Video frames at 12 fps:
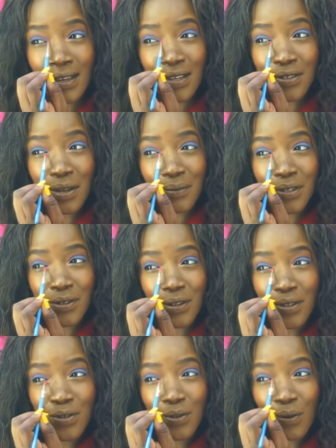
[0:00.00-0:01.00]
so I'm just
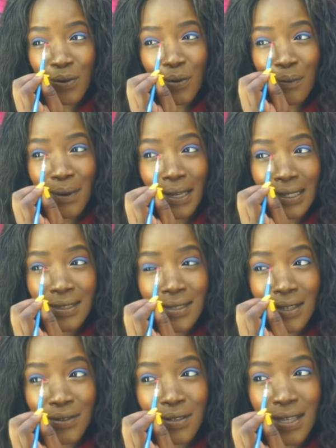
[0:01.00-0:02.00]
going to balance
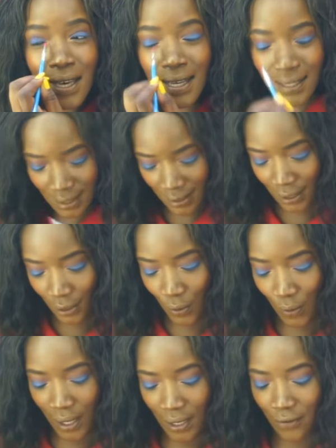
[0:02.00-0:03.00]
out the eyes and then
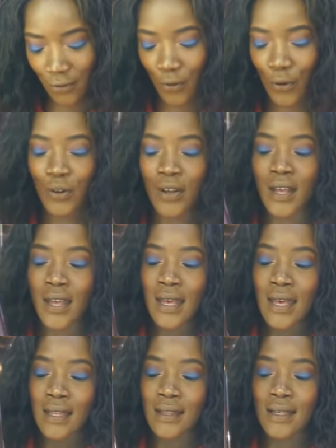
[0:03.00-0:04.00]
go in for
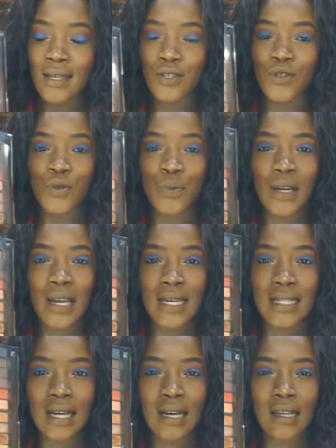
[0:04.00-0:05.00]
the super
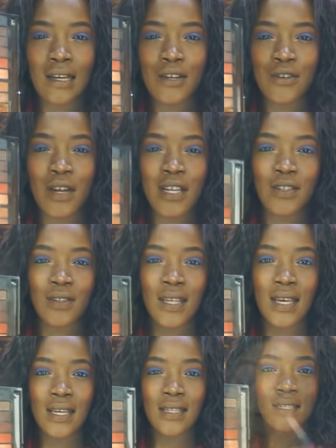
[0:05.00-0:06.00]
light color right on
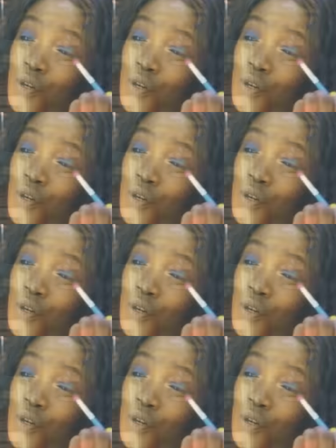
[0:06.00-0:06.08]
the end.